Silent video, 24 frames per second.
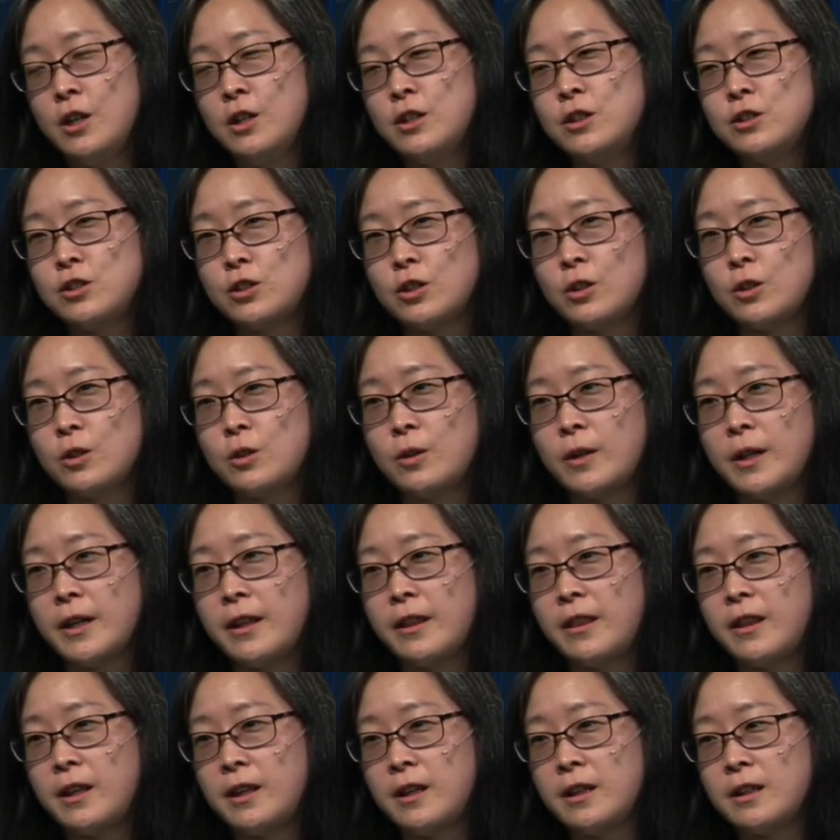So I
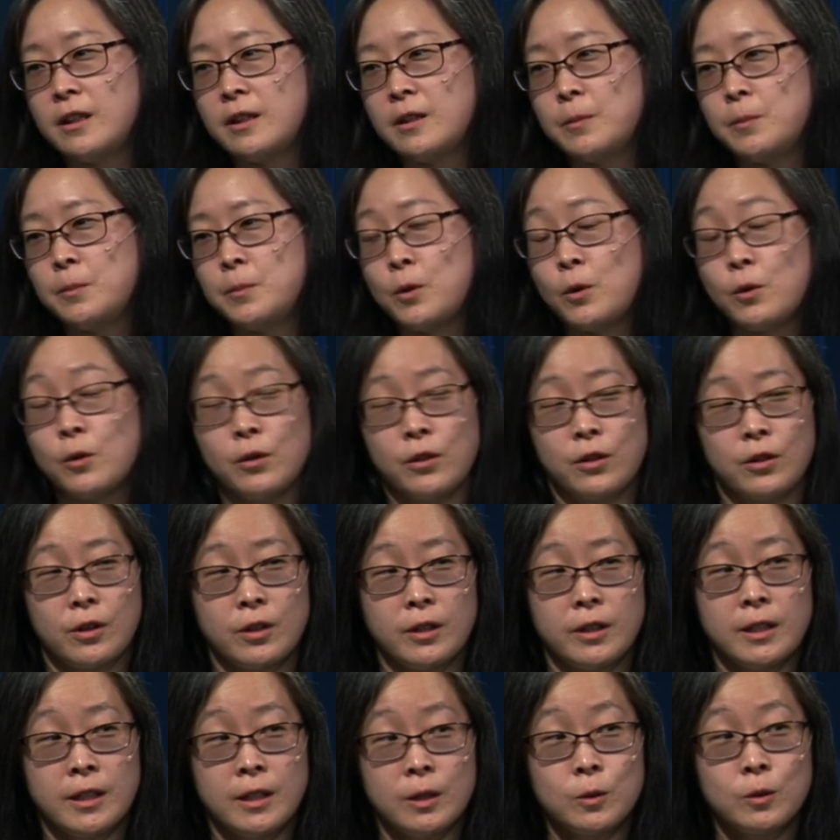think both are
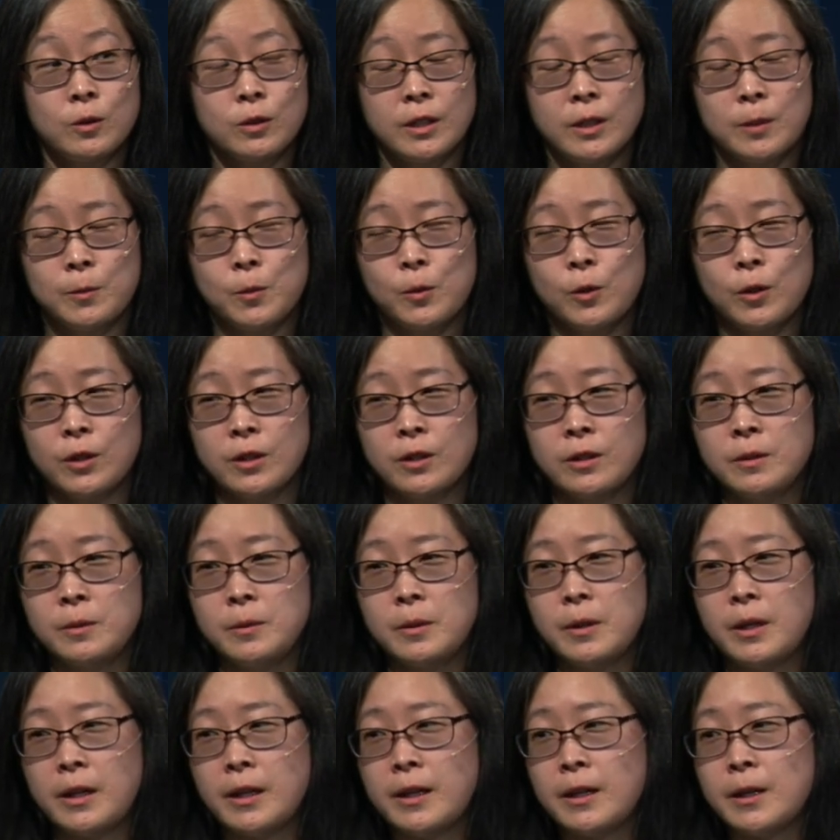equally
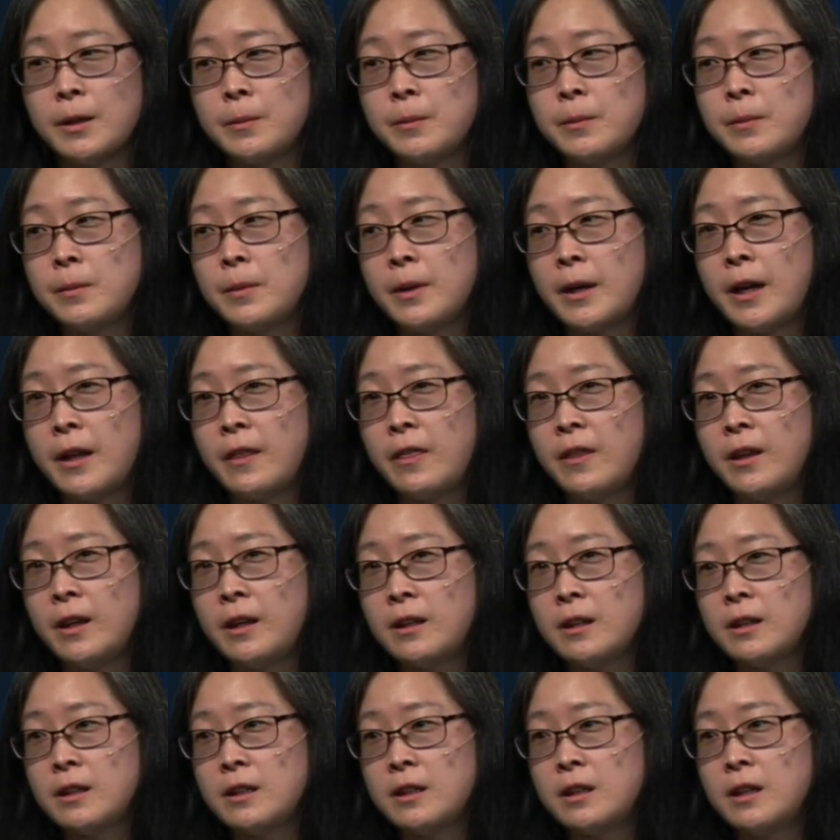important. I
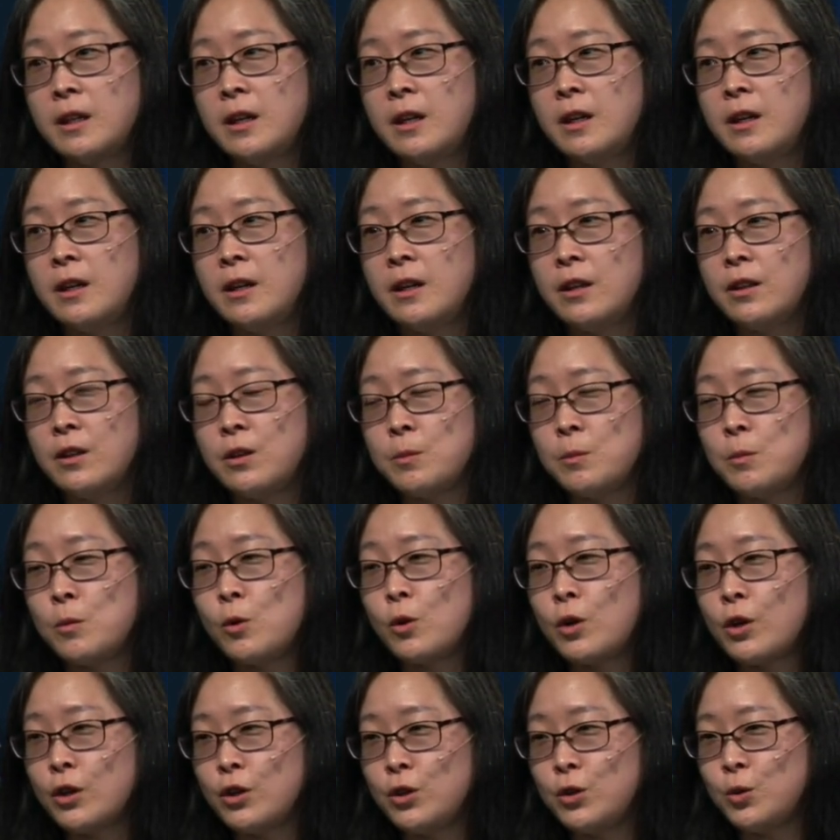think the
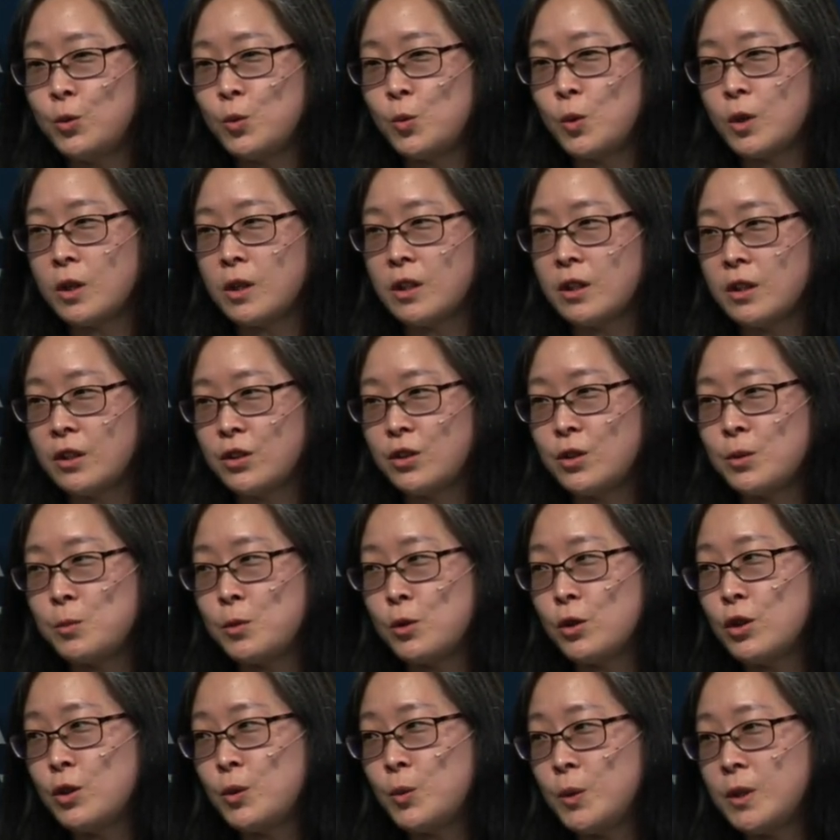more you work, the
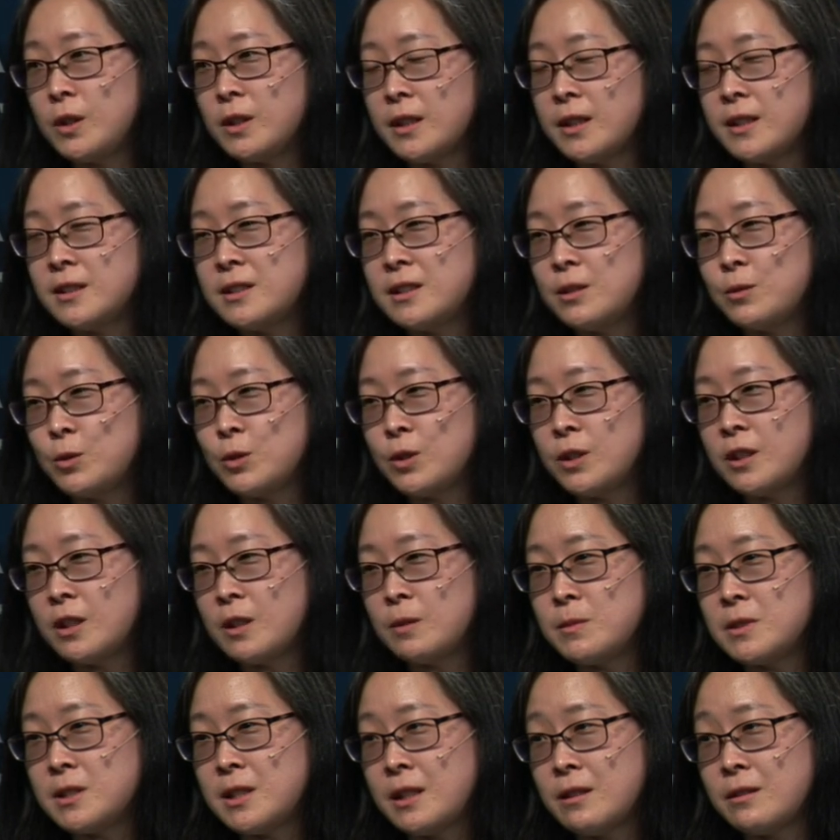more you realize it really
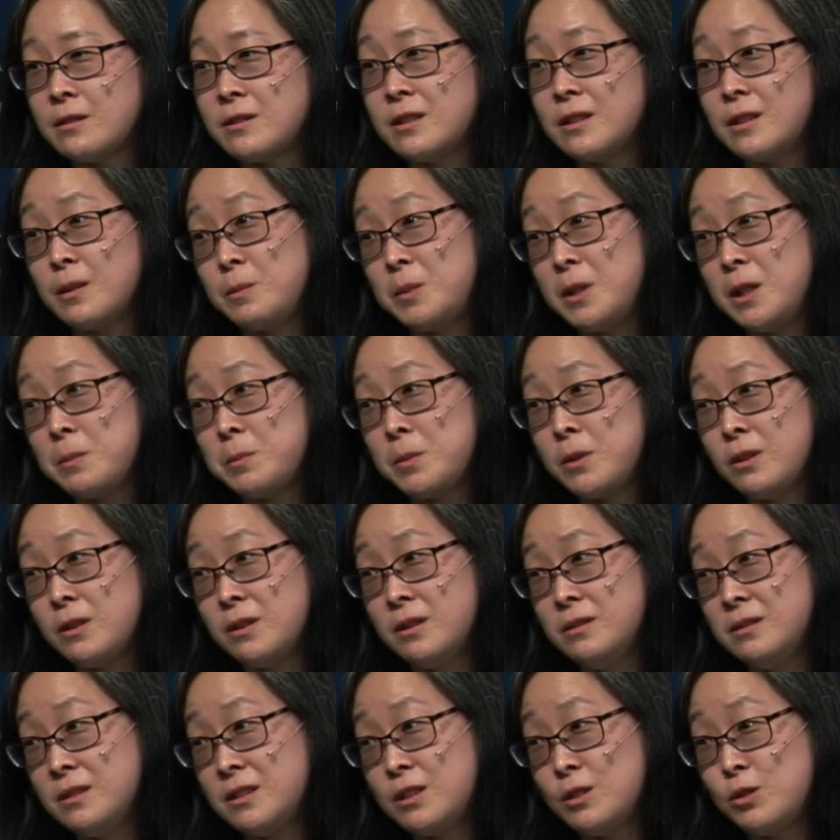comes down to the
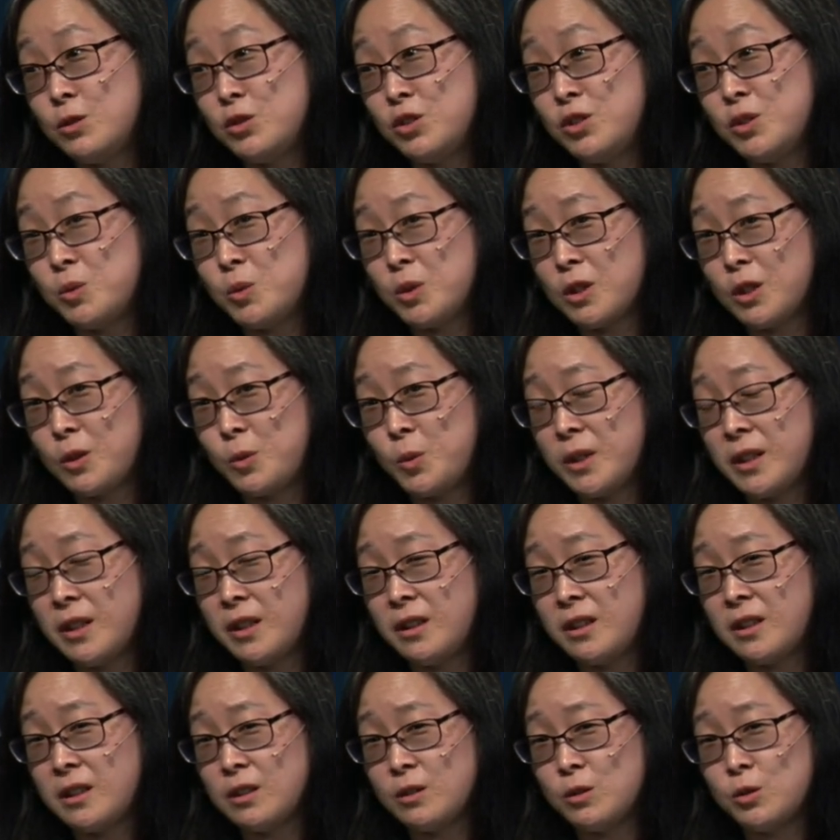people and who you work with
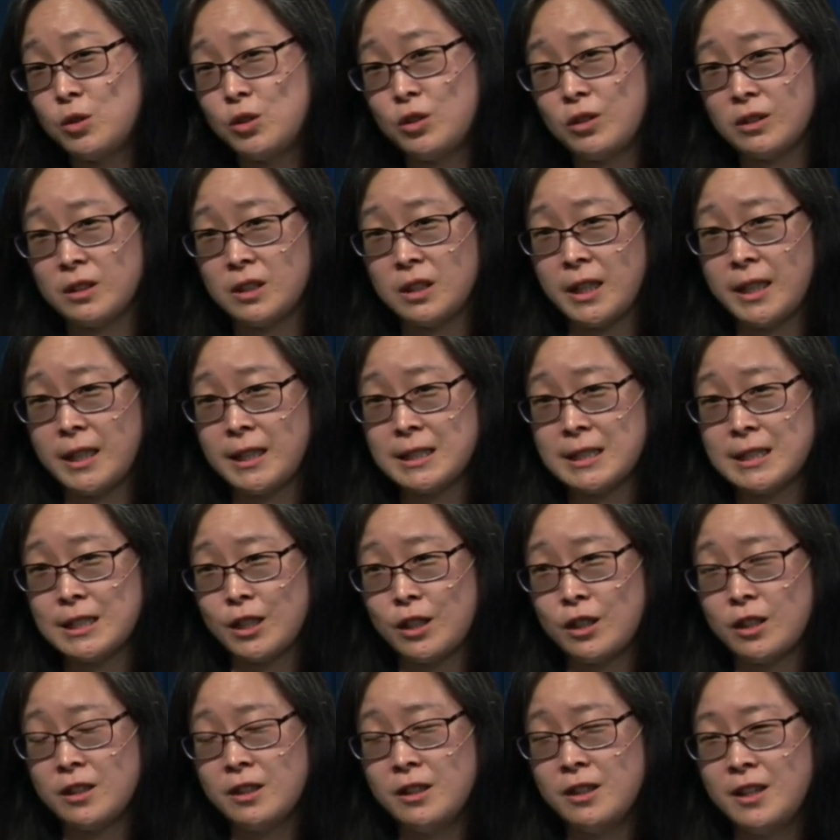and who your clients
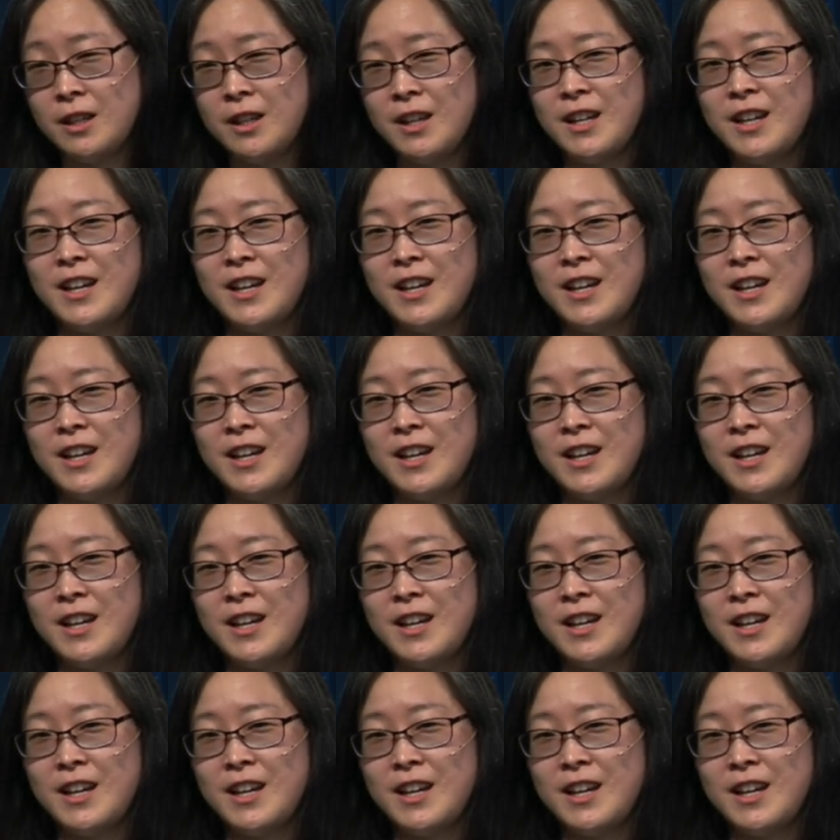are.